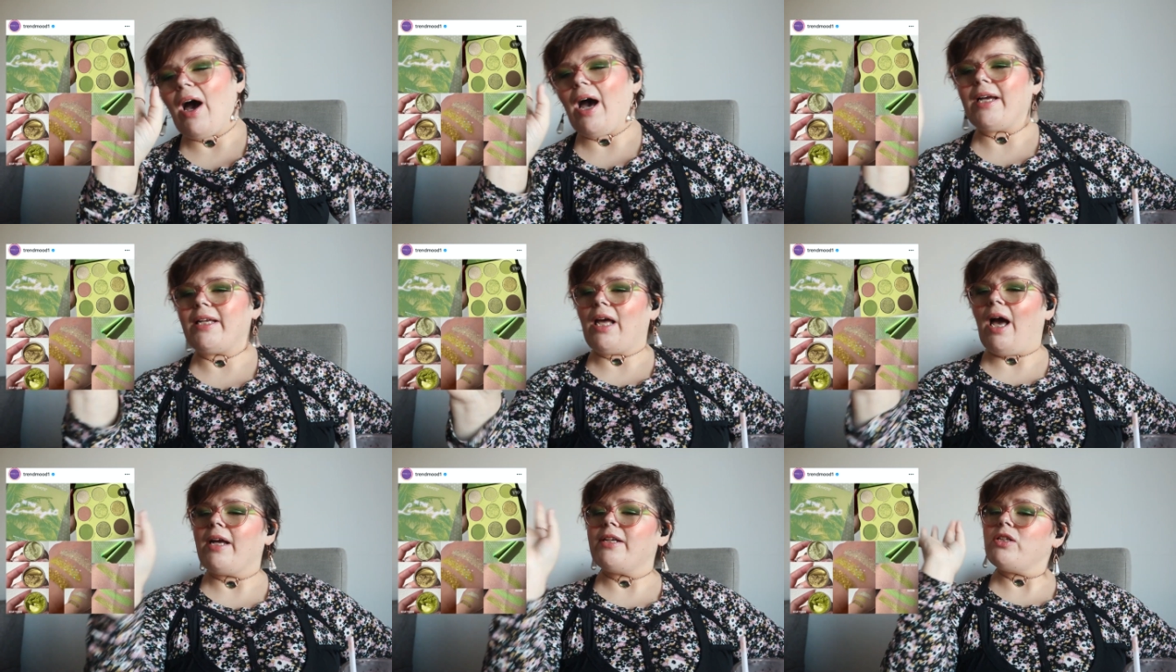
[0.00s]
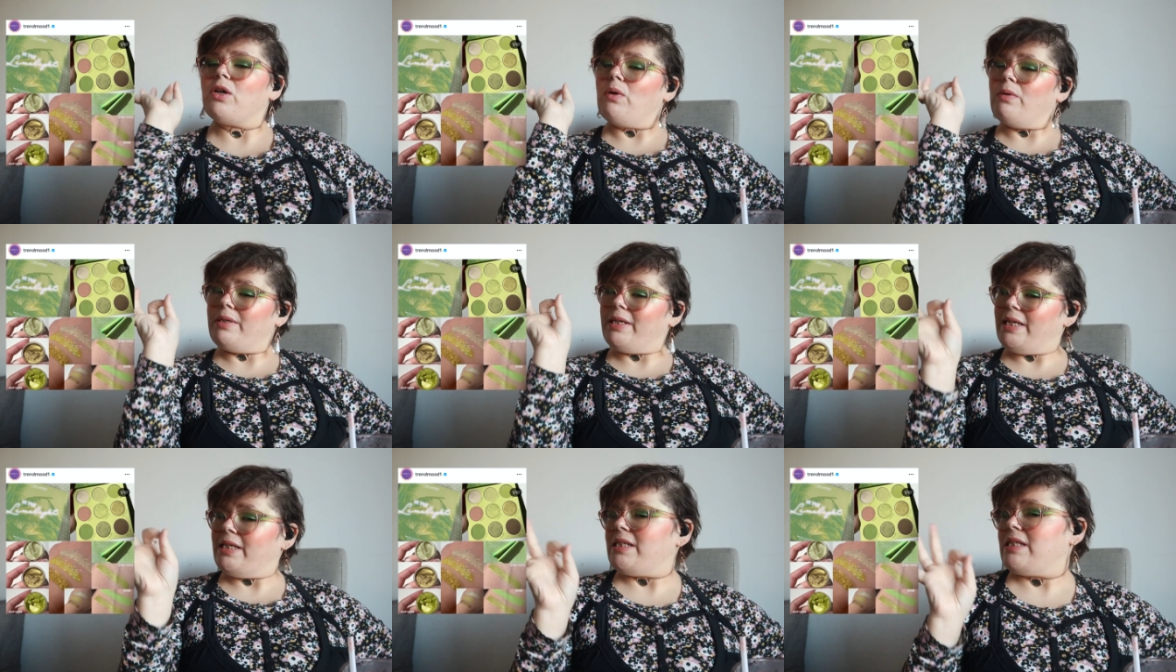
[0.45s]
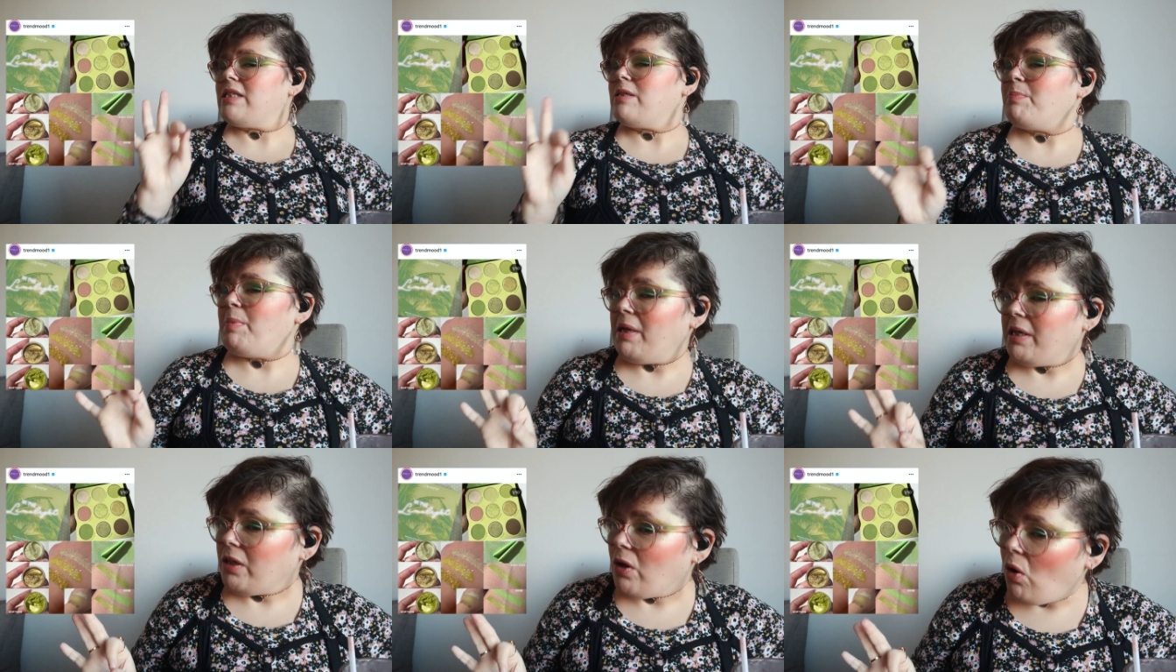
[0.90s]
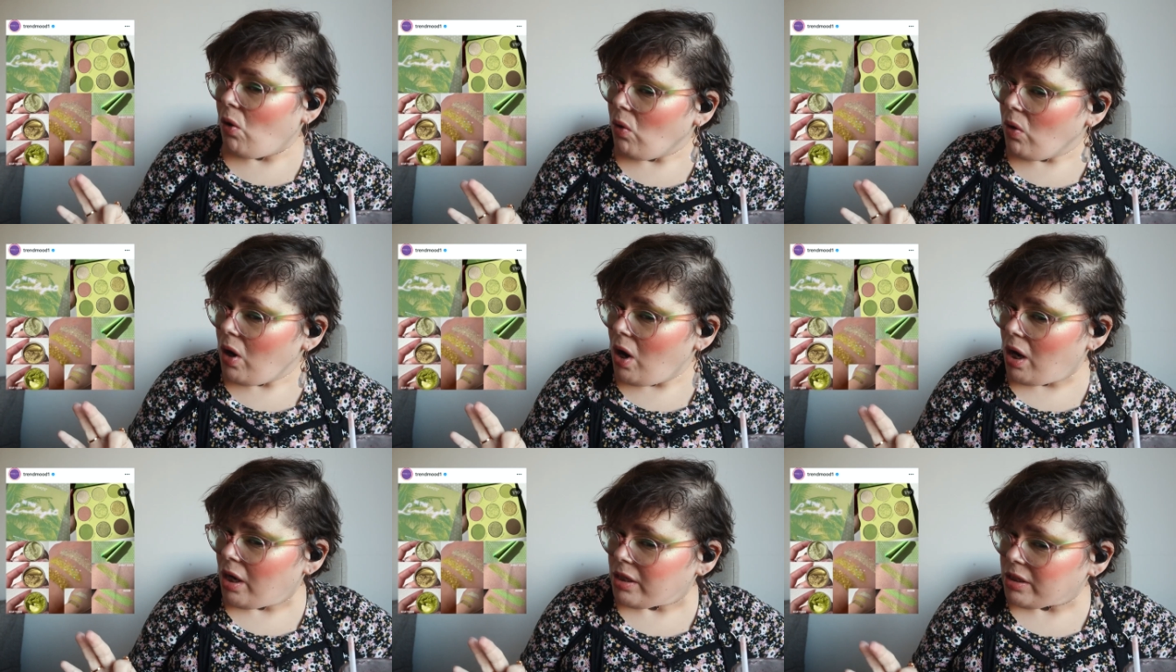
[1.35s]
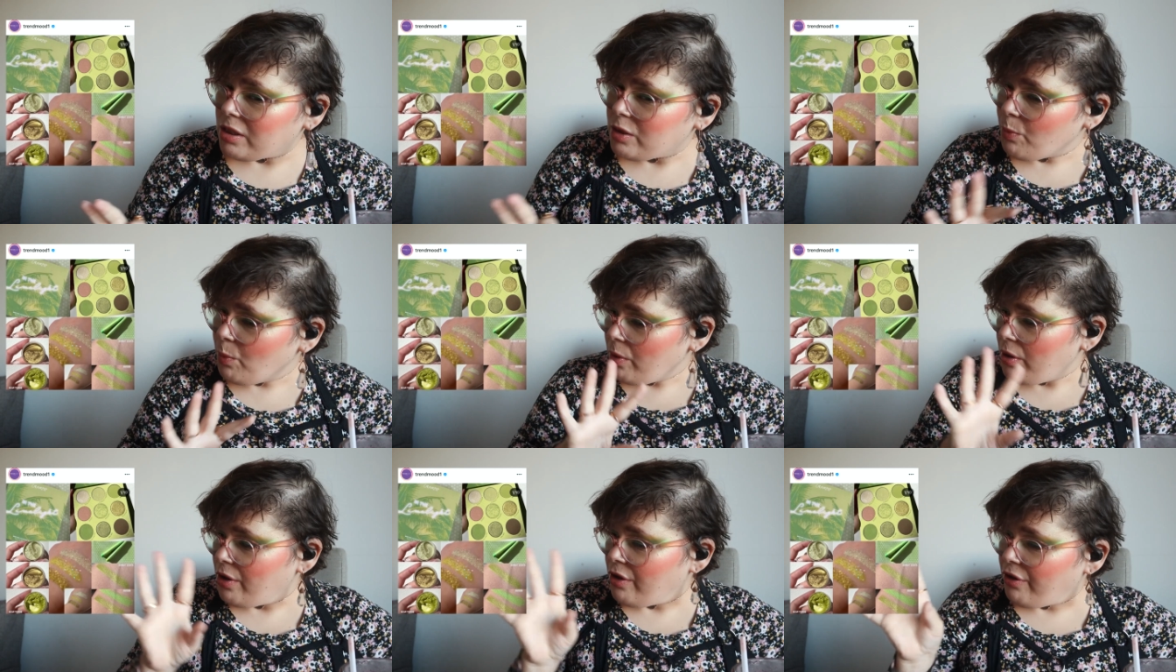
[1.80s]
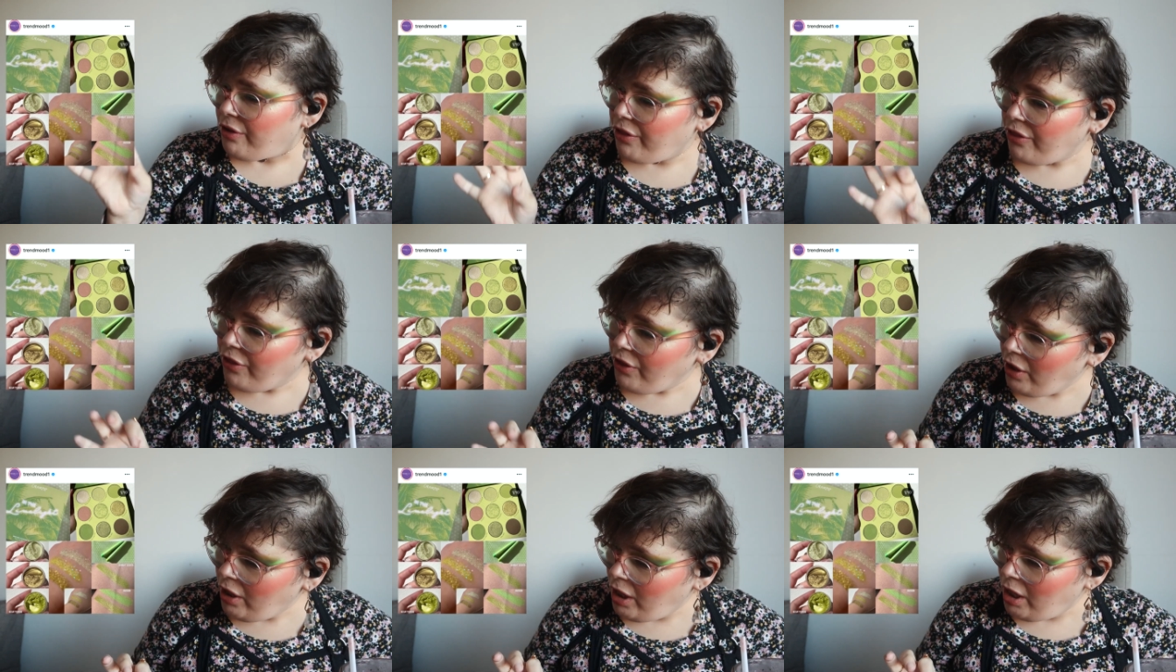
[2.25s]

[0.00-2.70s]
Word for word: I, I don't need to spend a whole card's worth,